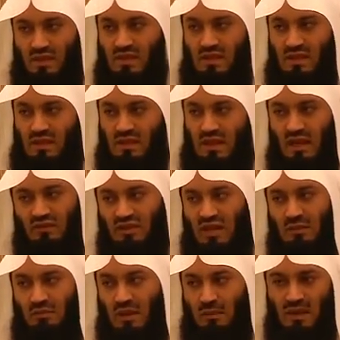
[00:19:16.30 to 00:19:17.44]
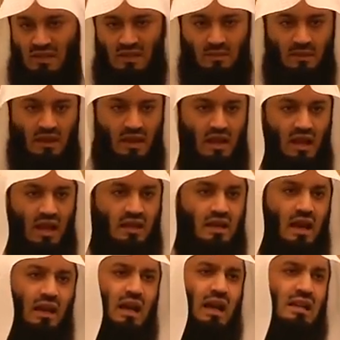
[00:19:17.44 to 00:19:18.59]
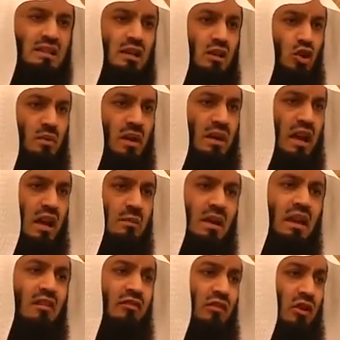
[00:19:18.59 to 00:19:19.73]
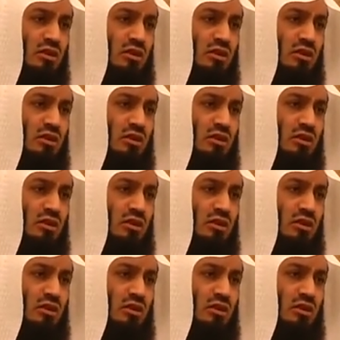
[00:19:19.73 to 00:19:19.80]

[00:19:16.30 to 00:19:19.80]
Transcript: This is it. I've tried my best. And Ya Allah, as a human, I may have